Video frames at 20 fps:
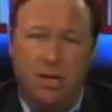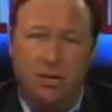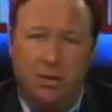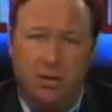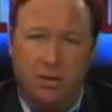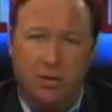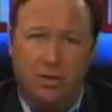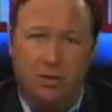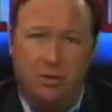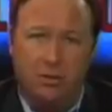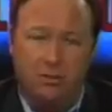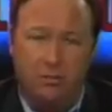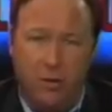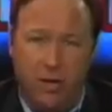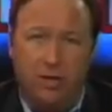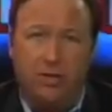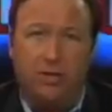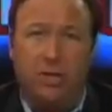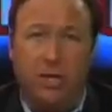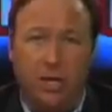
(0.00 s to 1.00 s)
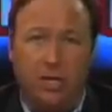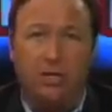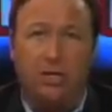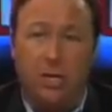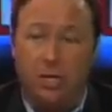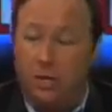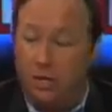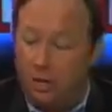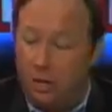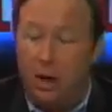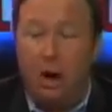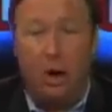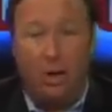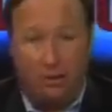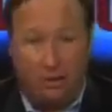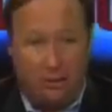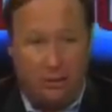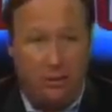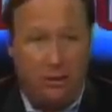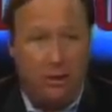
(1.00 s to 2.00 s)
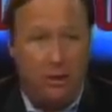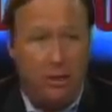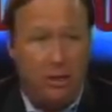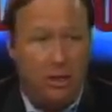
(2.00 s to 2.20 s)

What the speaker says: that this is in the cards.